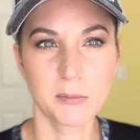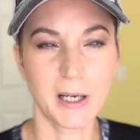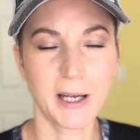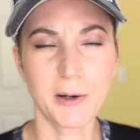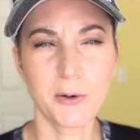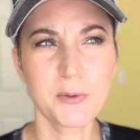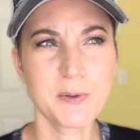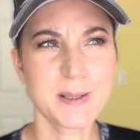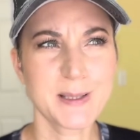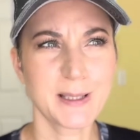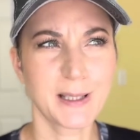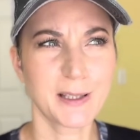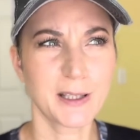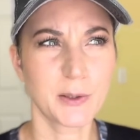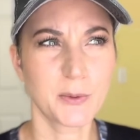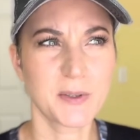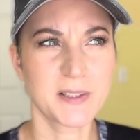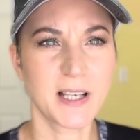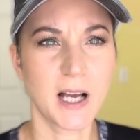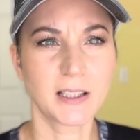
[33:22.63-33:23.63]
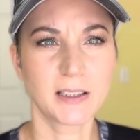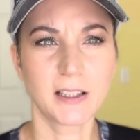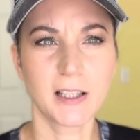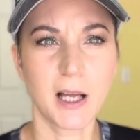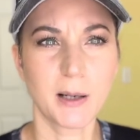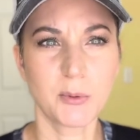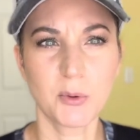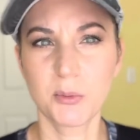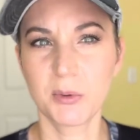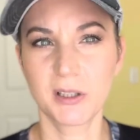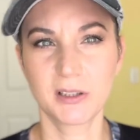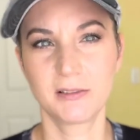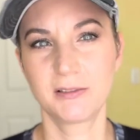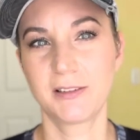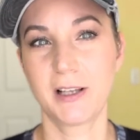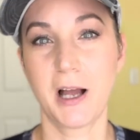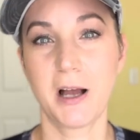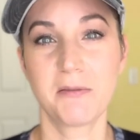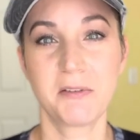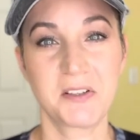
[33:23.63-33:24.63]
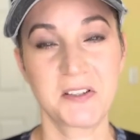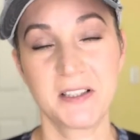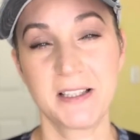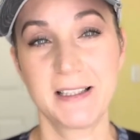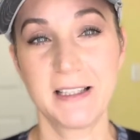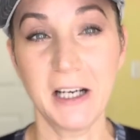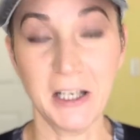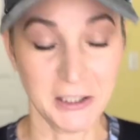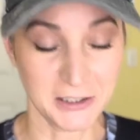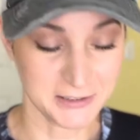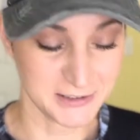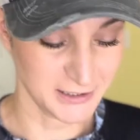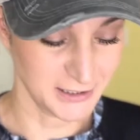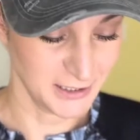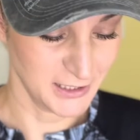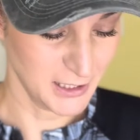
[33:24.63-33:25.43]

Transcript: I always thought that it was Hadalabo, but obviously not.